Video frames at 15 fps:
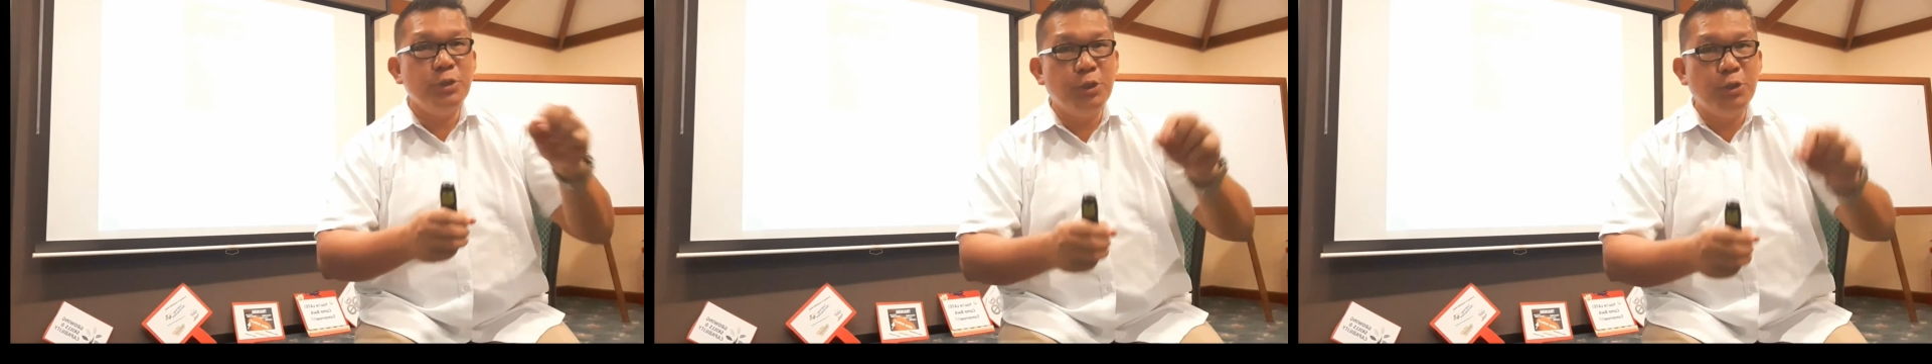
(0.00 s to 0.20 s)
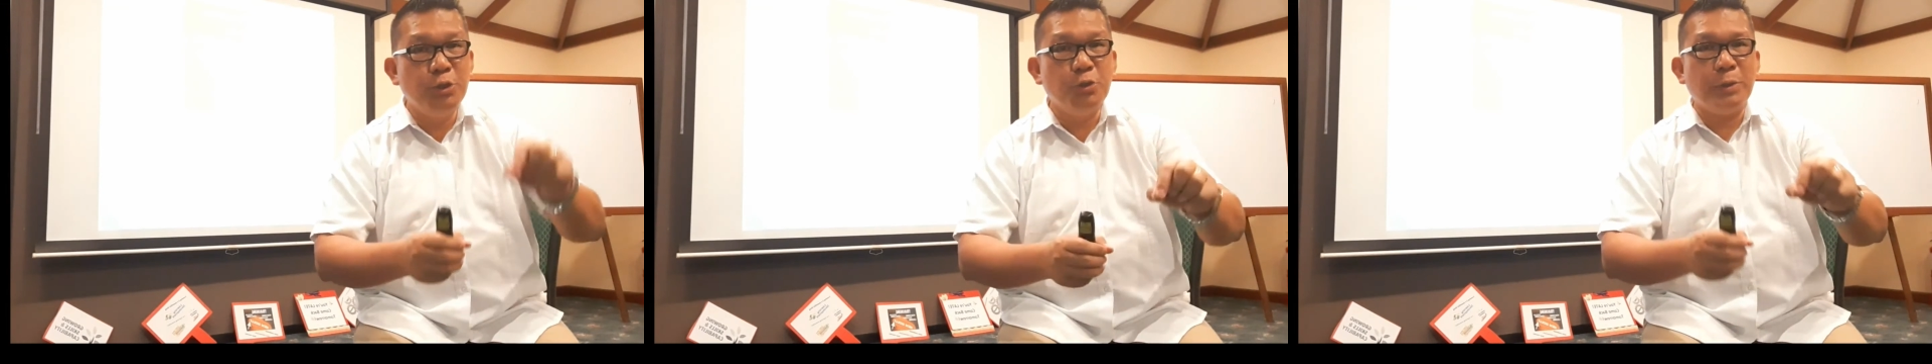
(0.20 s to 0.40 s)

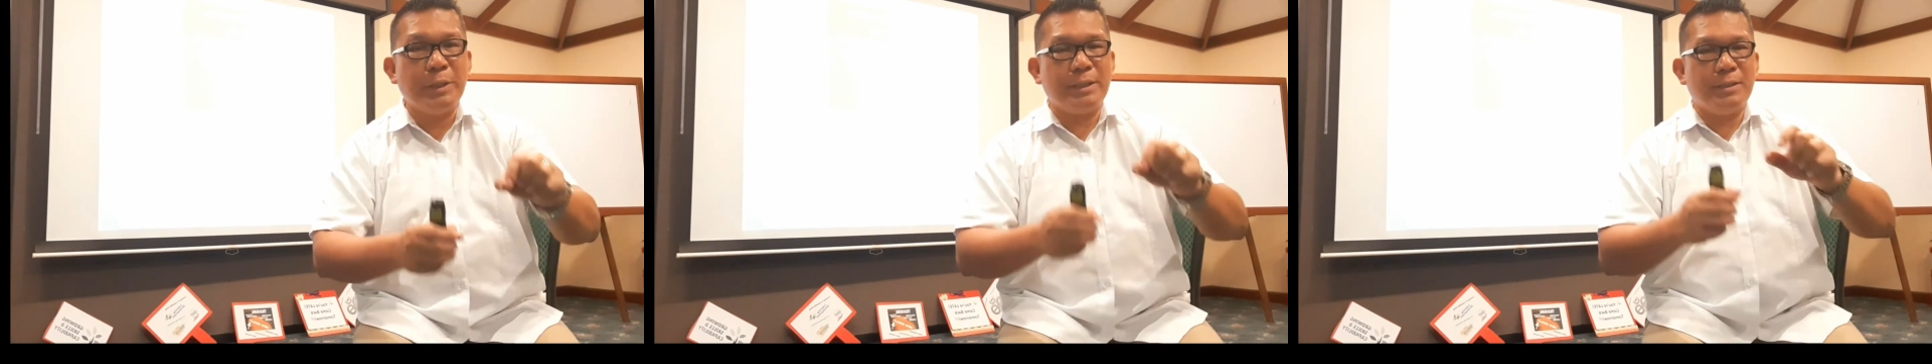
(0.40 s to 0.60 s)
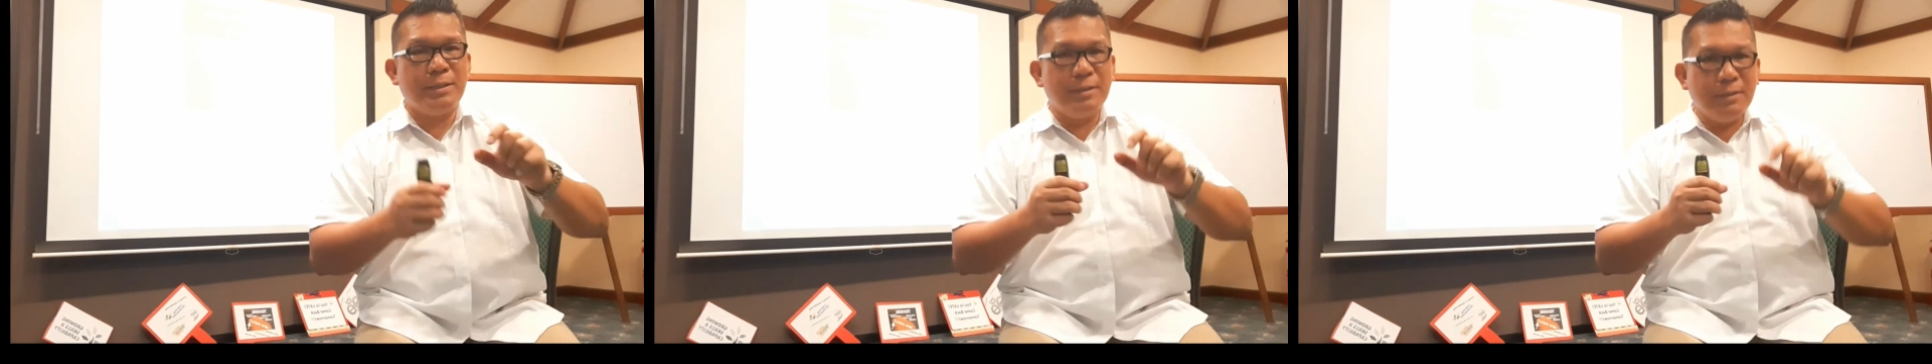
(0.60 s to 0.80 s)
do
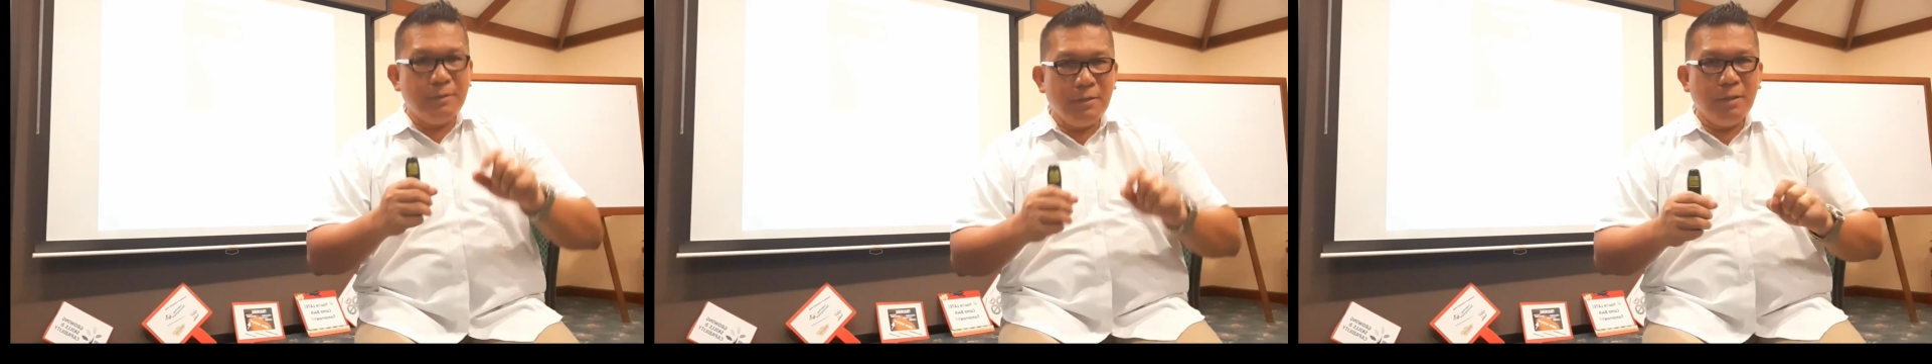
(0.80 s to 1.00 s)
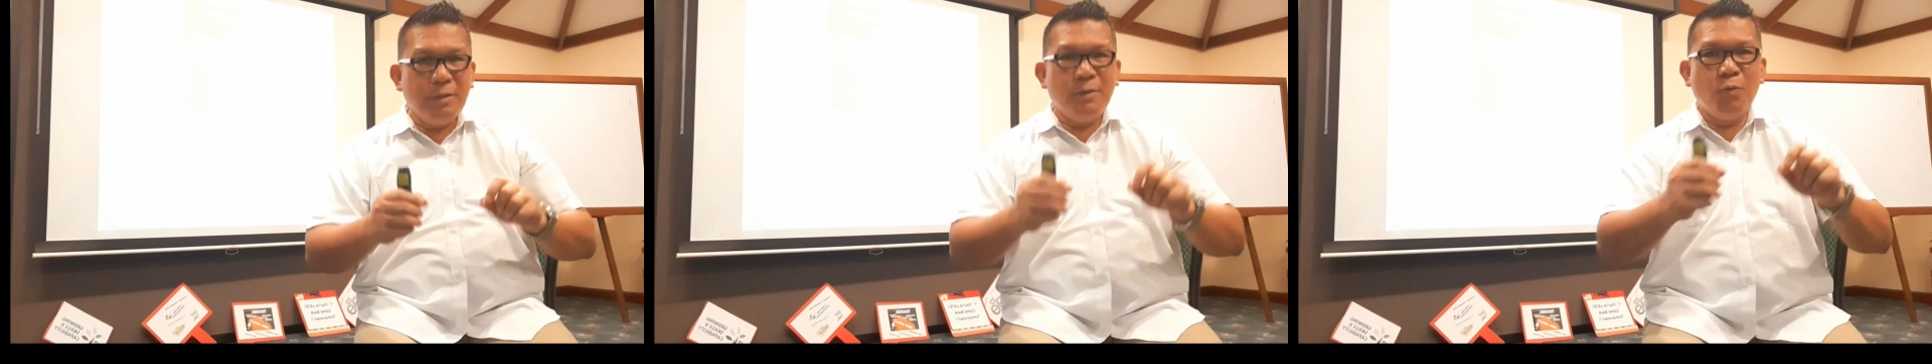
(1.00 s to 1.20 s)
it
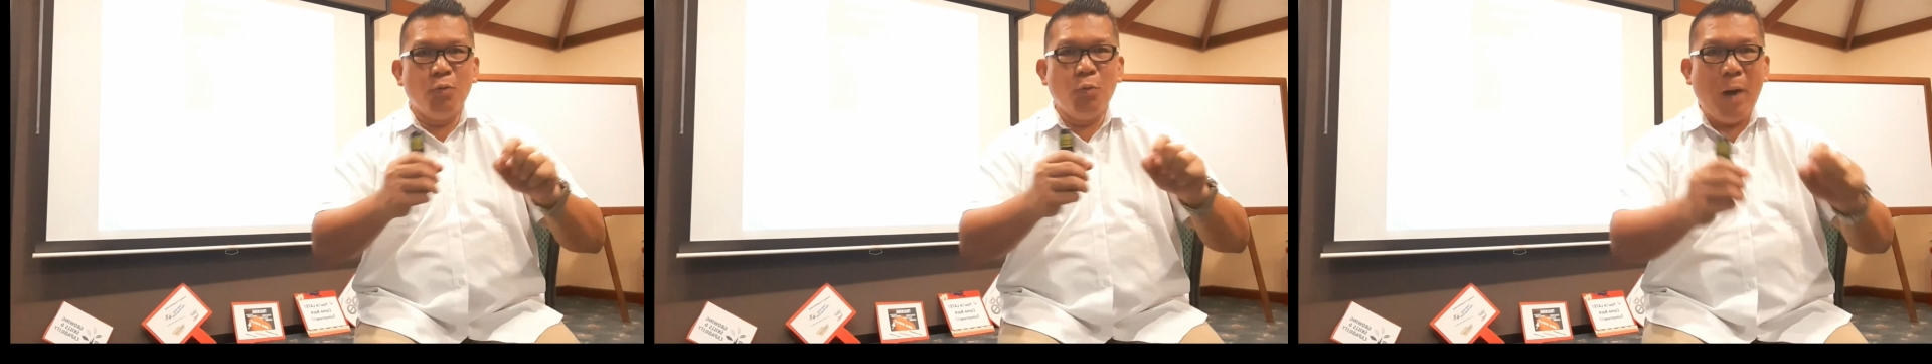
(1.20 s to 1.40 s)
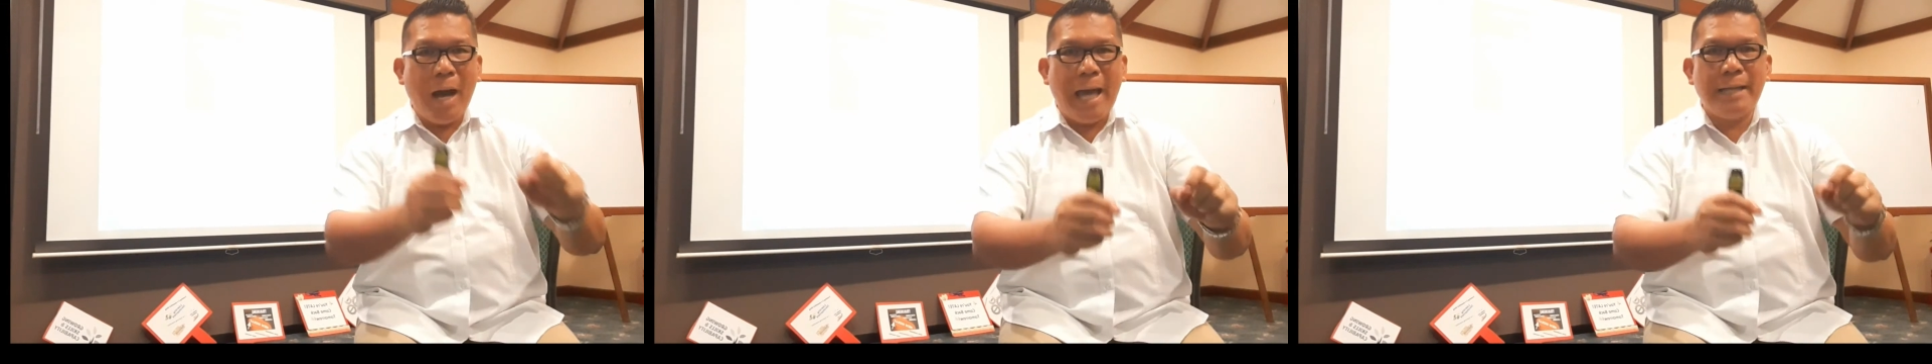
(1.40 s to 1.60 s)

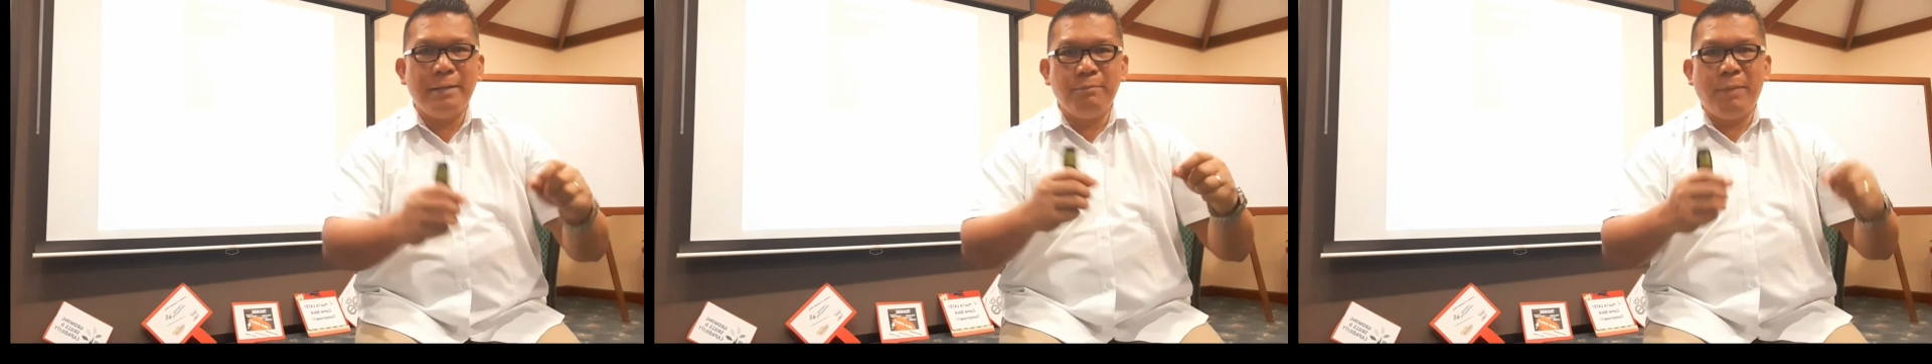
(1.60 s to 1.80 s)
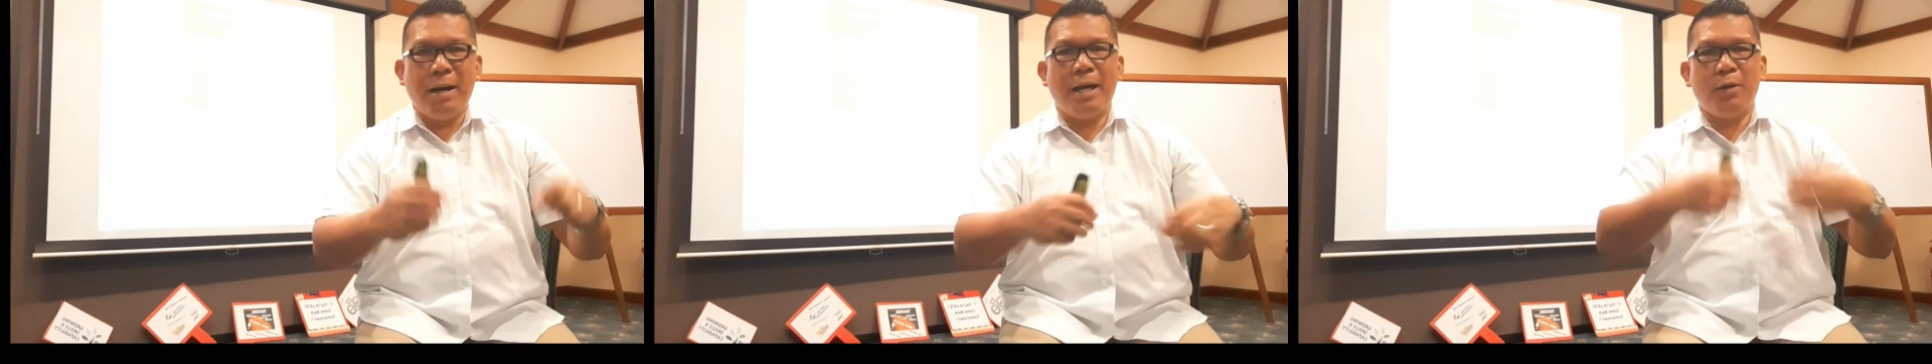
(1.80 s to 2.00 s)
one
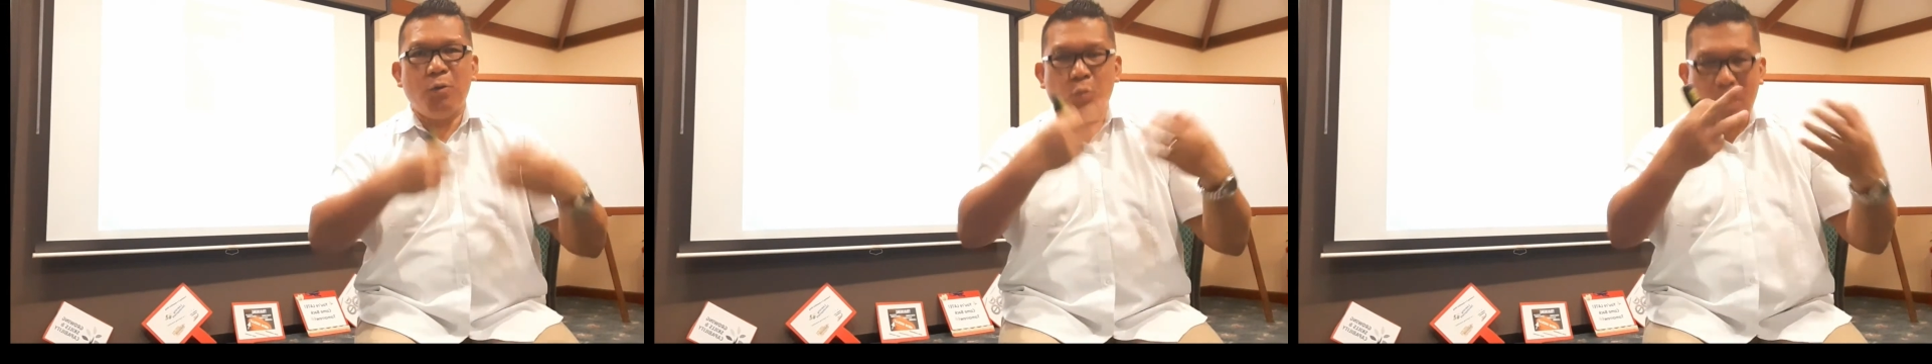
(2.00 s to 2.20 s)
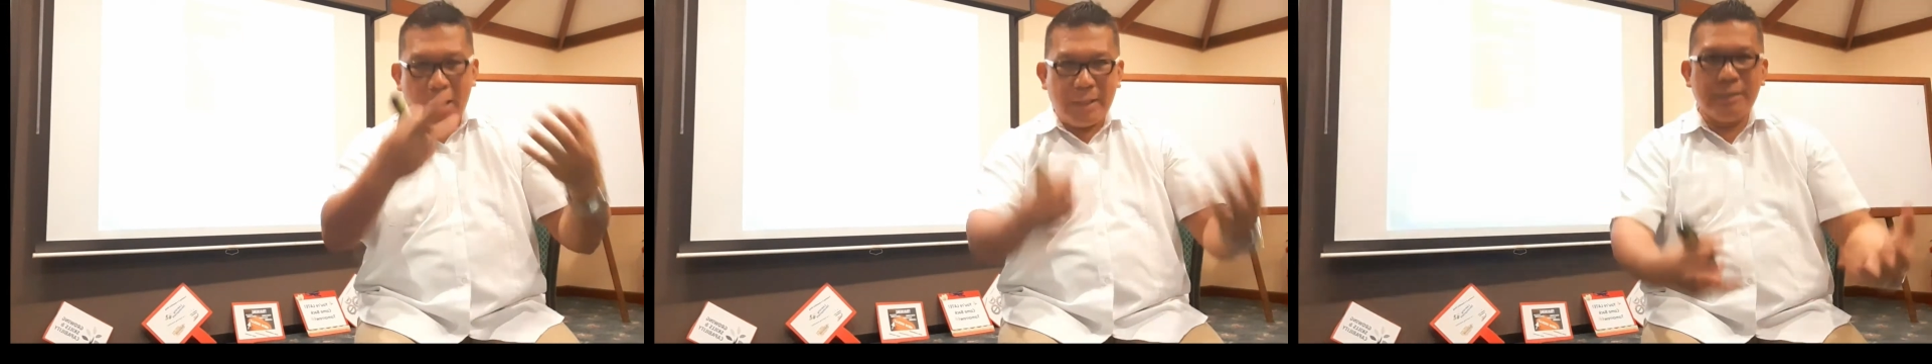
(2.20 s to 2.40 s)
by
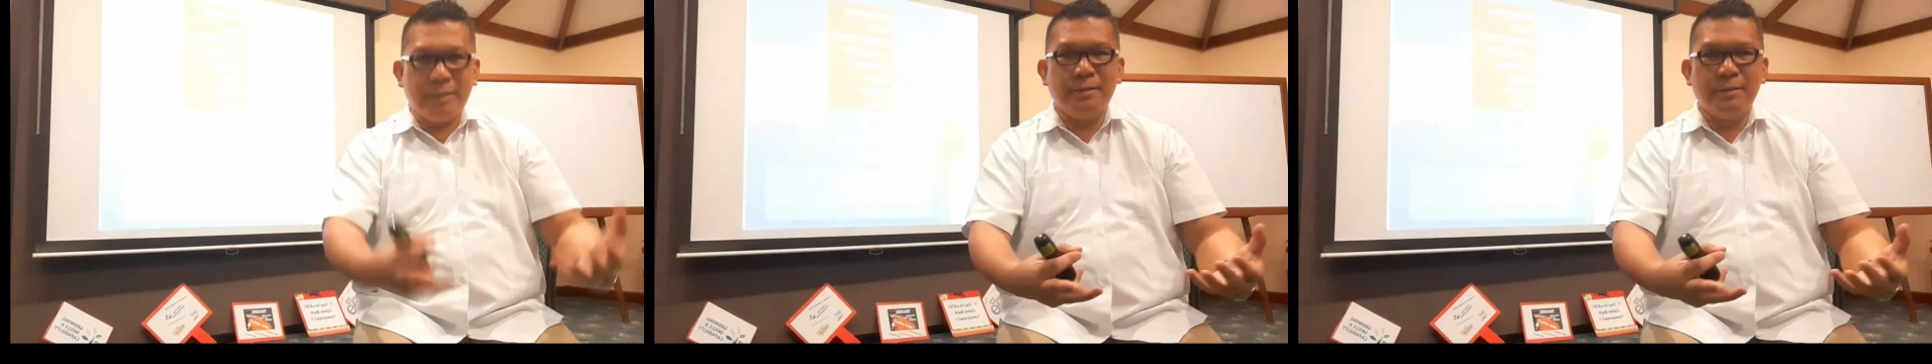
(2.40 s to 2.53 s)
one.